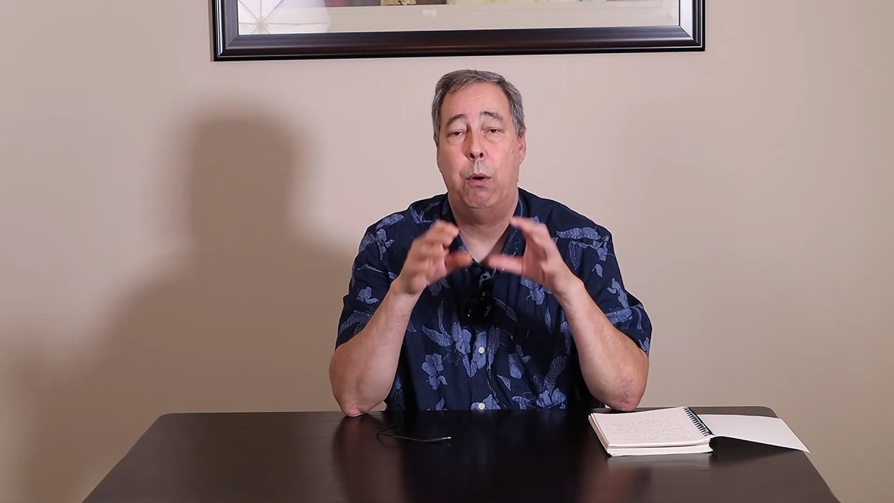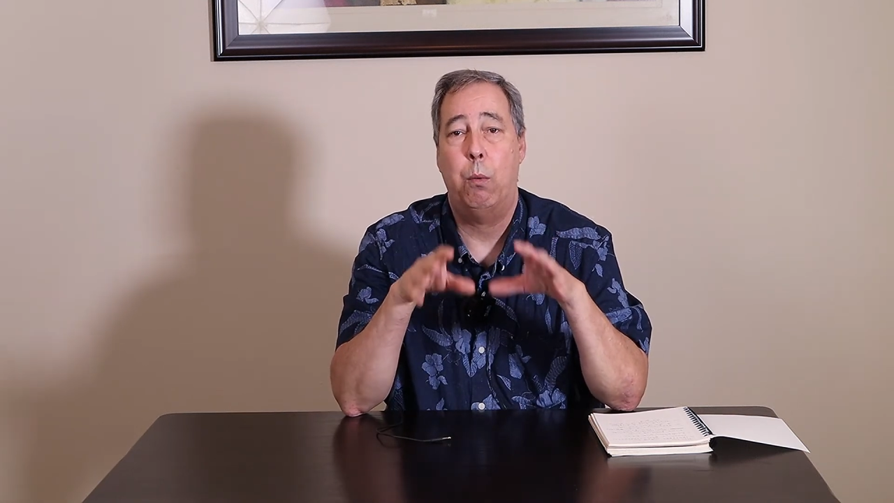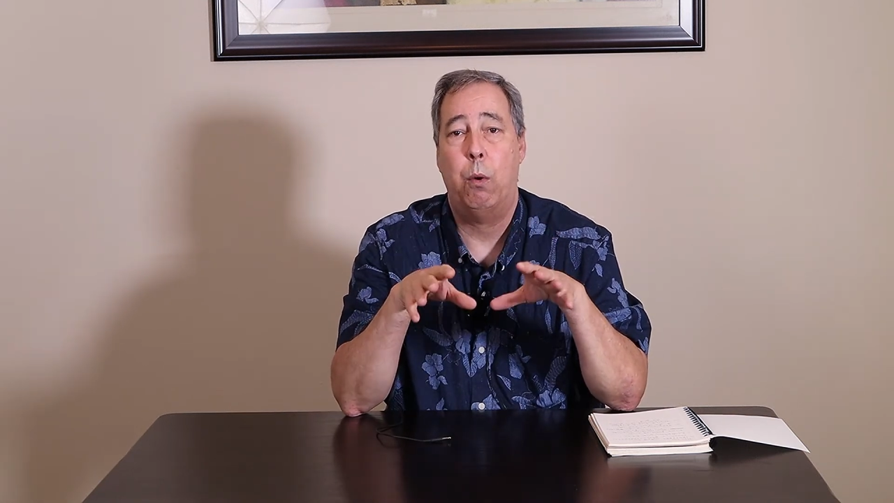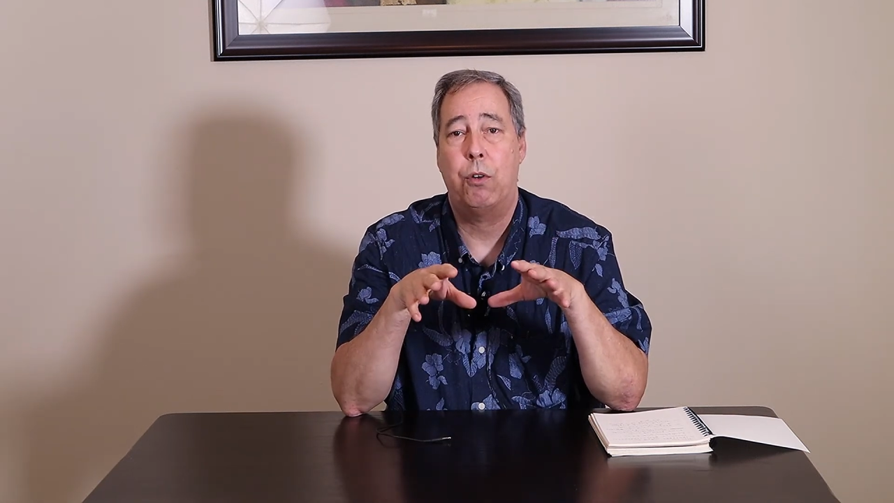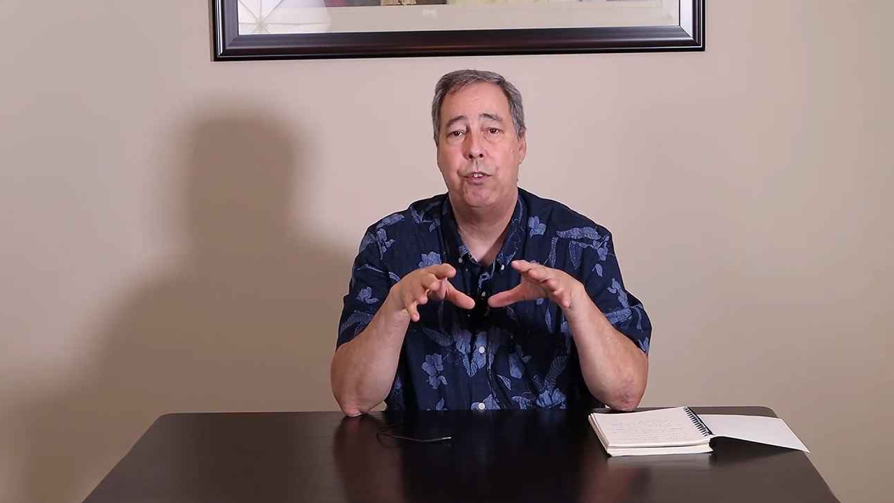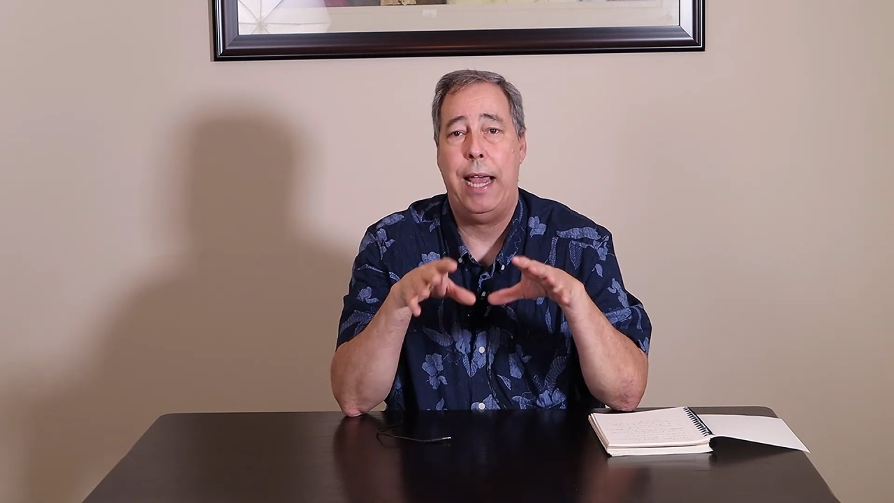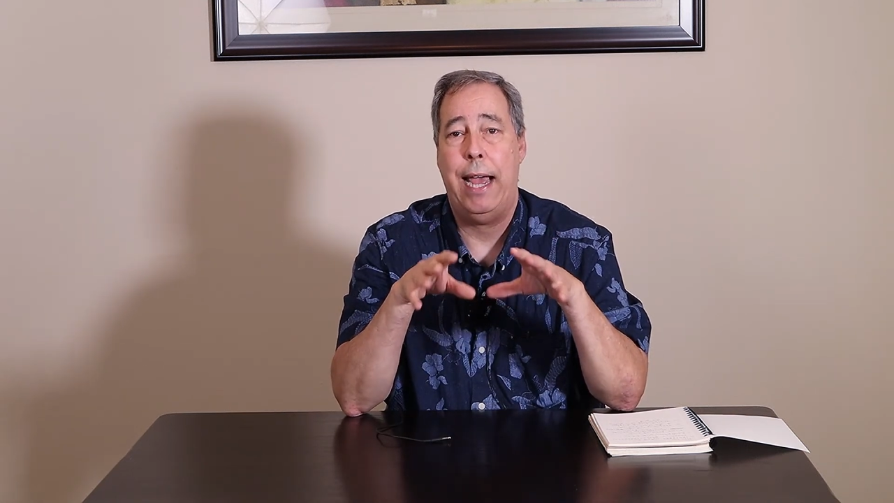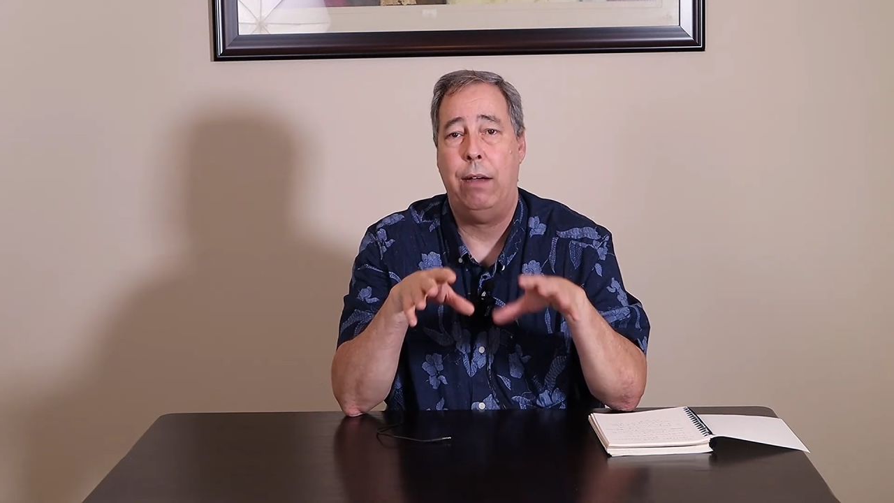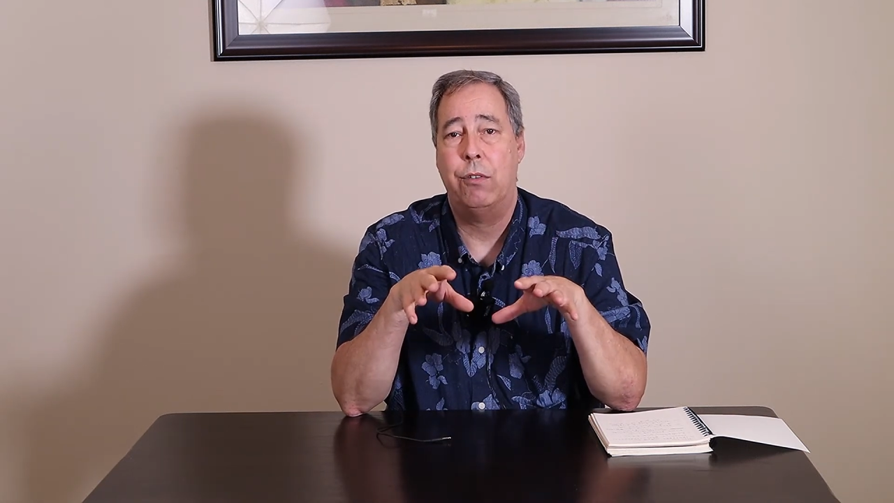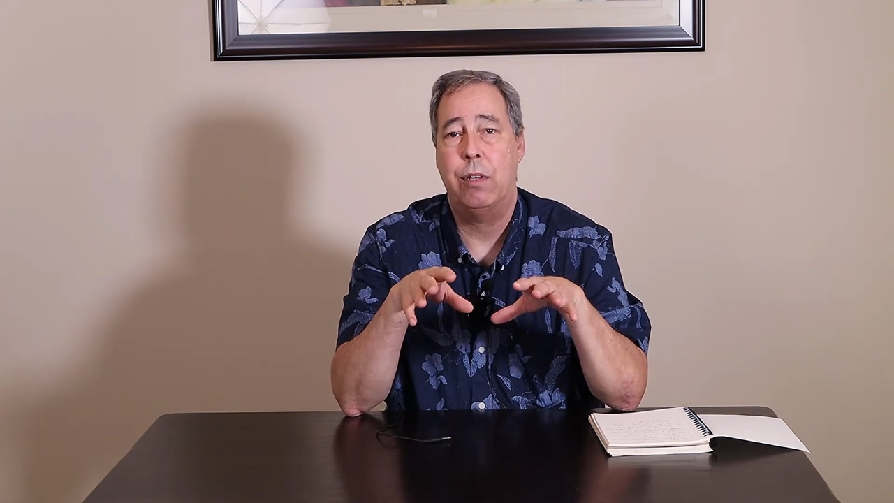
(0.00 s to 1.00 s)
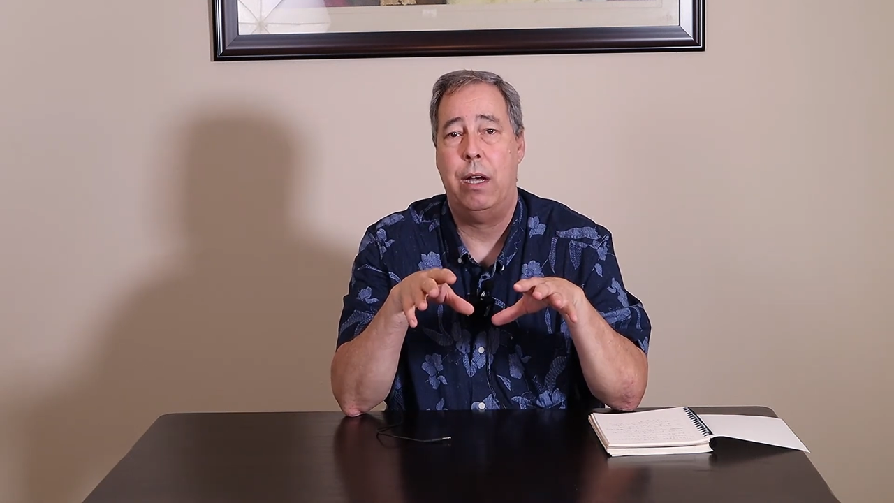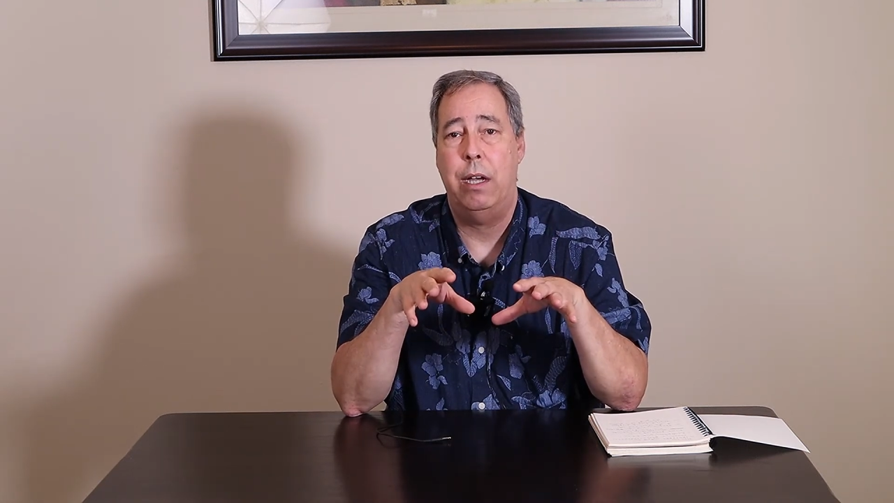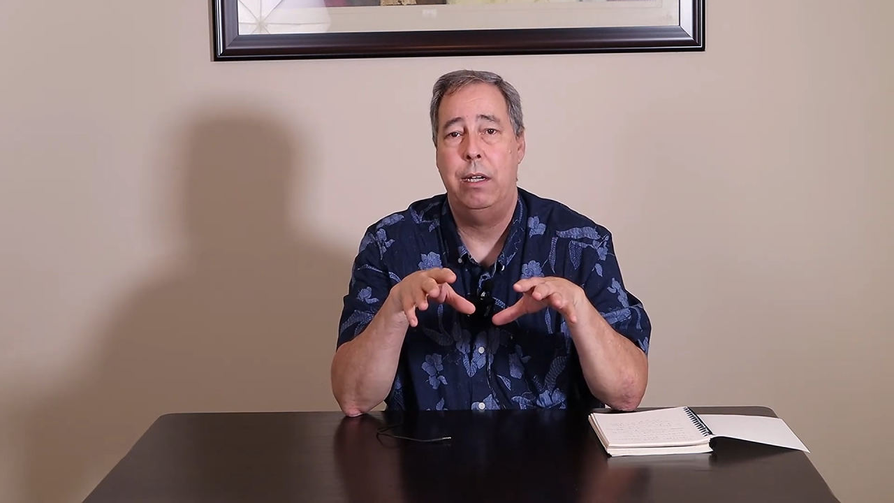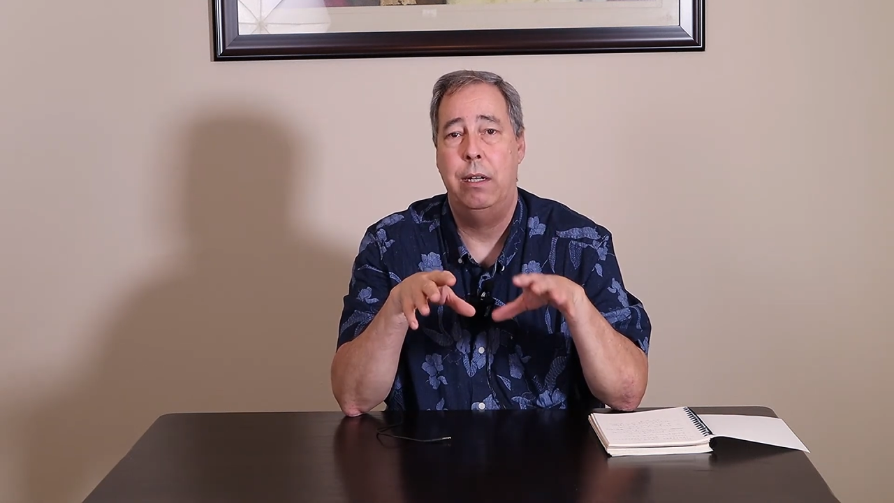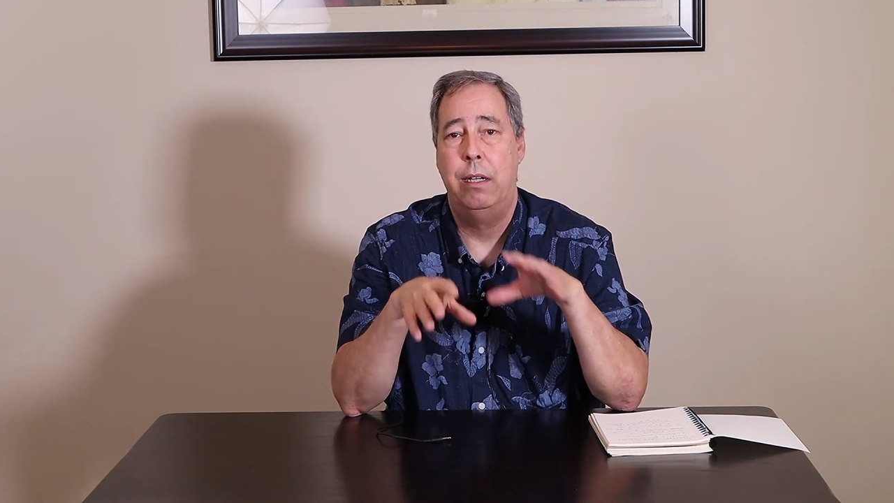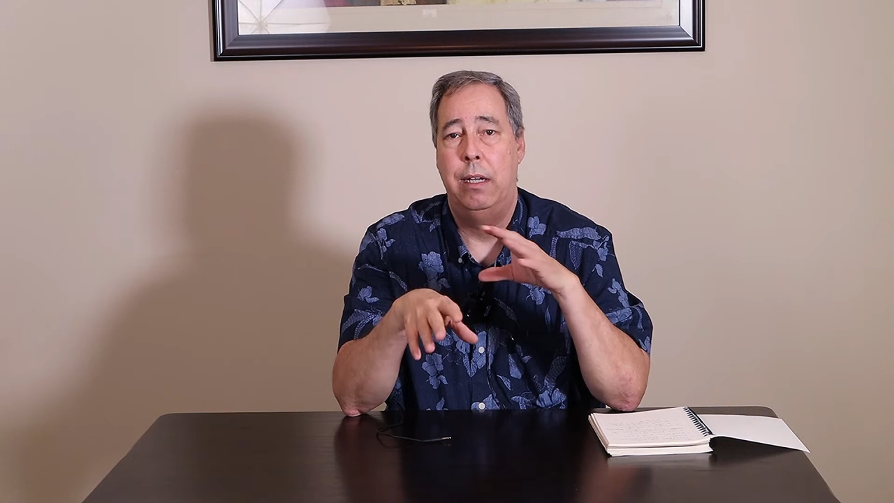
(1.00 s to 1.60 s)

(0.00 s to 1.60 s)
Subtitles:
works outside,